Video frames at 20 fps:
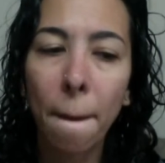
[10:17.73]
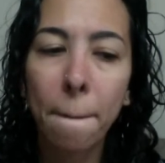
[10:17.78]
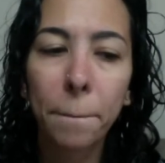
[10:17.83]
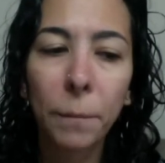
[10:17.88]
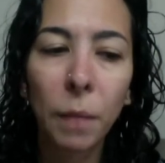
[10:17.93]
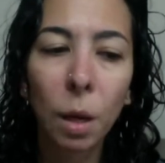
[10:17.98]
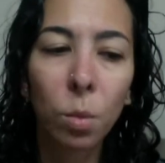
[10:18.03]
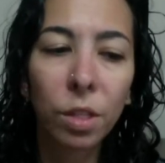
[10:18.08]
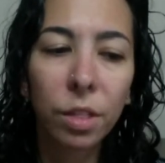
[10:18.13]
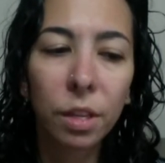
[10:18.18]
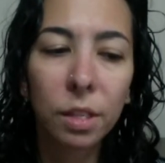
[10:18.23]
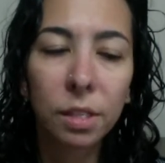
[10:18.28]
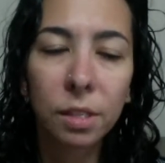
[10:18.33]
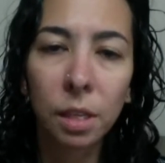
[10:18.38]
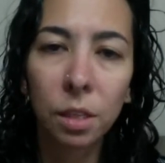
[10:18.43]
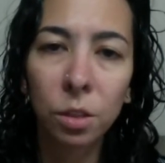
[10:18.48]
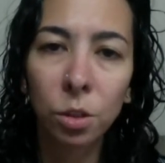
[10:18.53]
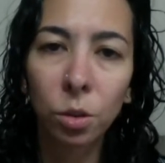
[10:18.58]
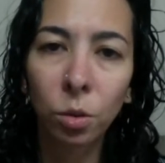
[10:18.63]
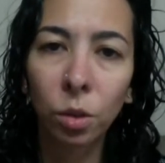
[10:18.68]
Now with
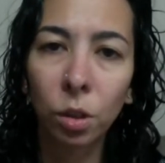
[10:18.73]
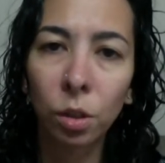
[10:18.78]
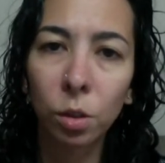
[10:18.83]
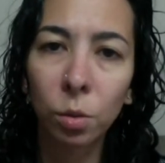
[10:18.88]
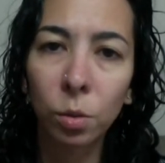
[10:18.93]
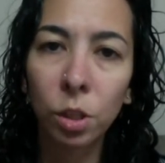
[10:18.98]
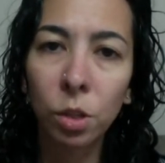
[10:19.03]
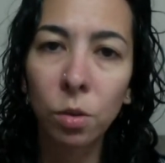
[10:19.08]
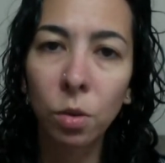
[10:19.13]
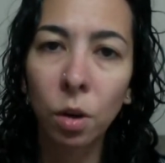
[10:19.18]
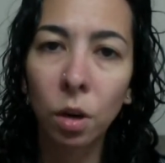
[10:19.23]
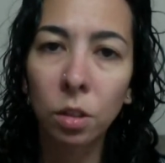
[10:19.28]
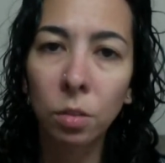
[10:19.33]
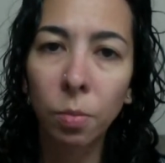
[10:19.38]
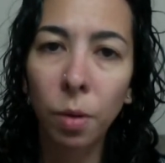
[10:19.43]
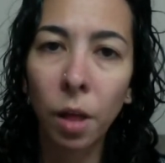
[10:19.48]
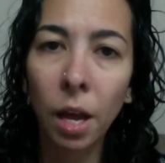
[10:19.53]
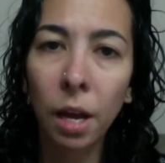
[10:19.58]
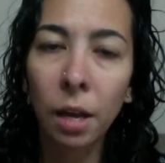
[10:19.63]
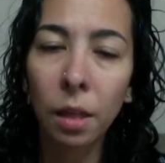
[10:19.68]
essential oils, when you are
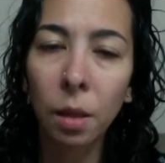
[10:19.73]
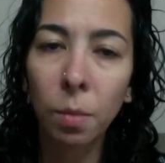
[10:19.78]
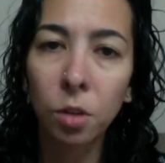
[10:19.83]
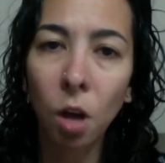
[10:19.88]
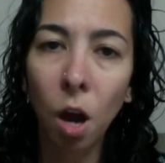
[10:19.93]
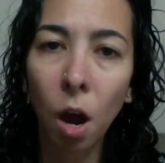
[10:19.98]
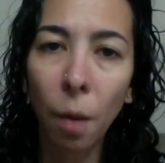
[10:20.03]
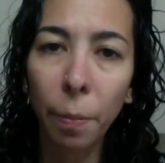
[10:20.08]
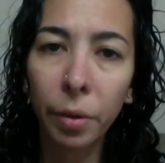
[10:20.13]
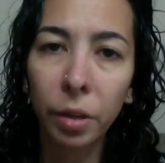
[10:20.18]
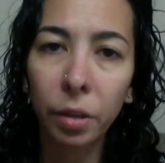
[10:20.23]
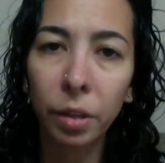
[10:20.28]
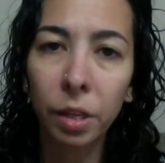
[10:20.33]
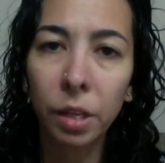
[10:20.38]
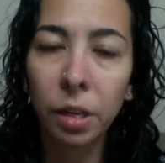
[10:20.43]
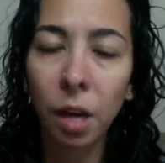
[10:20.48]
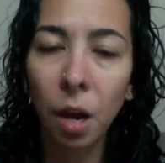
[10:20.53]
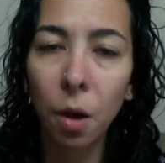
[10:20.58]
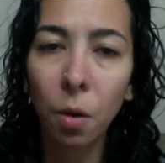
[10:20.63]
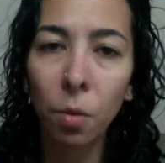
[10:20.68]
applying them topically,
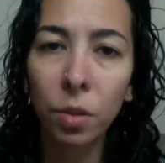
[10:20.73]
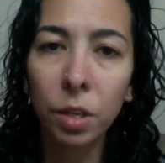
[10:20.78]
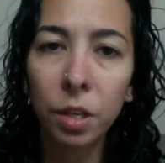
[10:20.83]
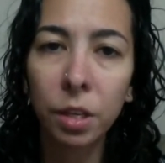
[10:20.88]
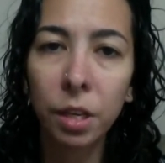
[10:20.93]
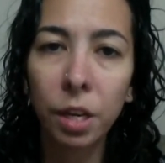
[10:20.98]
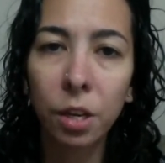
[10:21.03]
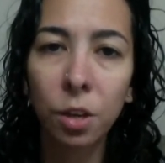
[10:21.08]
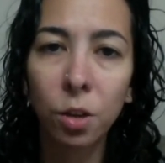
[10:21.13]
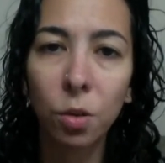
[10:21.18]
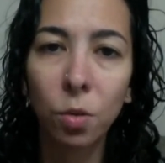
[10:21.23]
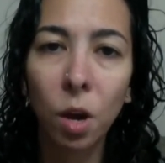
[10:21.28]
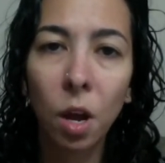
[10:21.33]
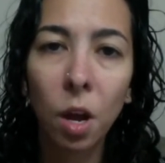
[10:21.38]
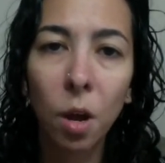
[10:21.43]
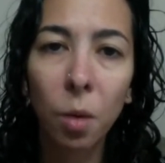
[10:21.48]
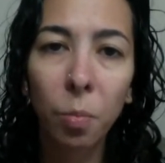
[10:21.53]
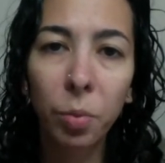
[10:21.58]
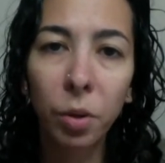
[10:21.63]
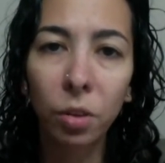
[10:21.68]
not only can you
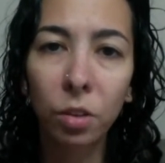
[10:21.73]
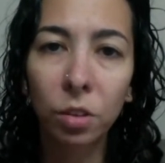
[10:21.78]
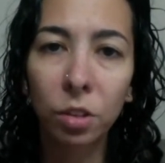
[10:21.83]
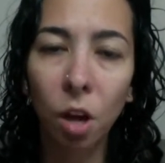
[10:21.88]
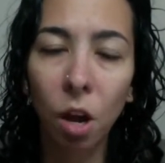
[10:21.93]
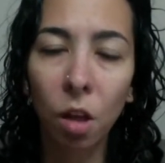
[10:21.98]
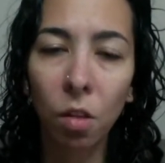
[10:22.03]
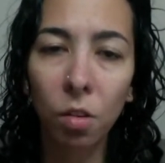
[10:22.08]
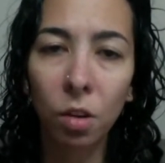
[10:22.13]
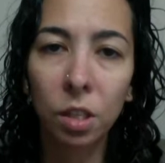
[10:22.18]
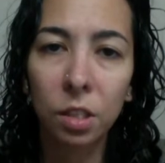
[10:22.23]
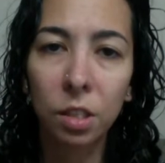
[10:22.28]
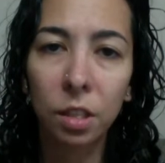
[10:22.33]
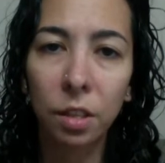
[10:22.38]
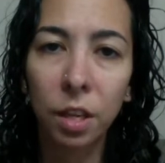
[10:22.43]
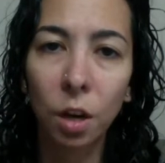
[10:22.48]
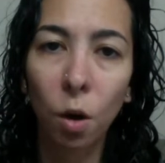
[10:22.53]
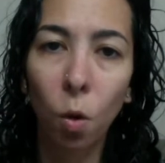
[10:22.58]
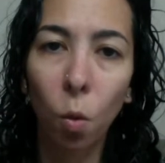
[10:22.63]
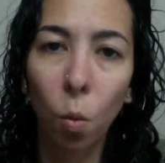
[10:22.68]
build a tolerance and
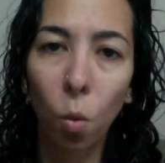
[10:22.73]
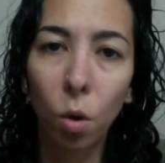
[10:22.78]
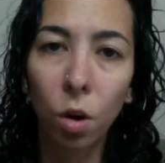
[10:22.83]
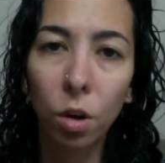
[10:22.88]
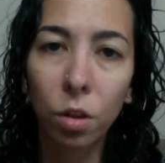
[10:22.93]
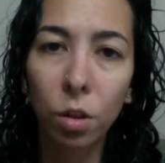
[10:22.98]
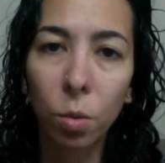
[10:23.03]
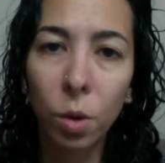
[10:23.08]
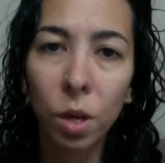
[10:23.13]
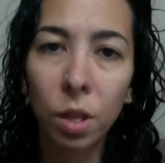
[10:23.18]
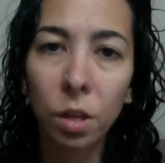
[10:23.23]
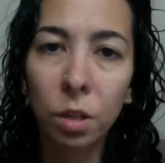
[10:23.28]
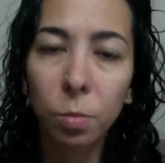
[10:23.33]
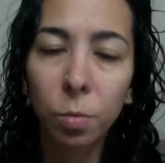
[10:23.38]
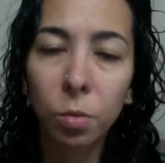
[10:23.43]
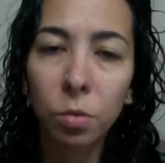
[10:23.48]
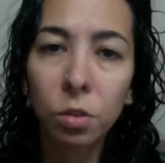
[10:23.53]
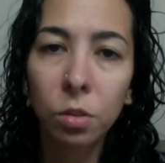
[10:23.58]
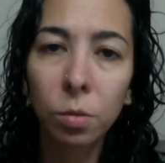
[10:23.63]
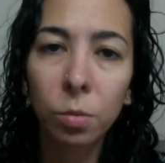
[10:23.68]
they don't work the way they're
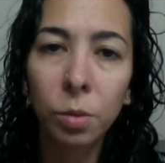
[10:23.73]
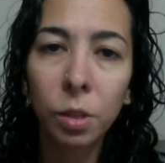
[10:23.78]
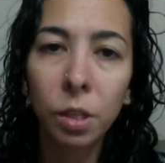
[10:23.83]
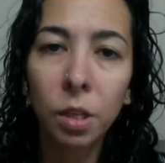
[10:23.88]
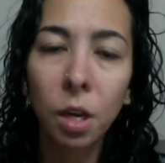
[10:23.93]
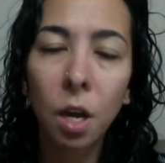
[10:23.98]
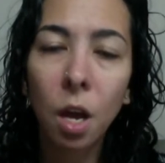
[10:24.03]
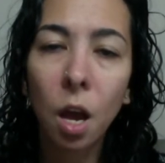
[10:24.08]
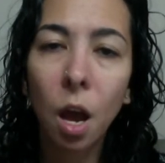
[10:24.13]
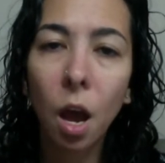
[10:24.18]
supposed to be,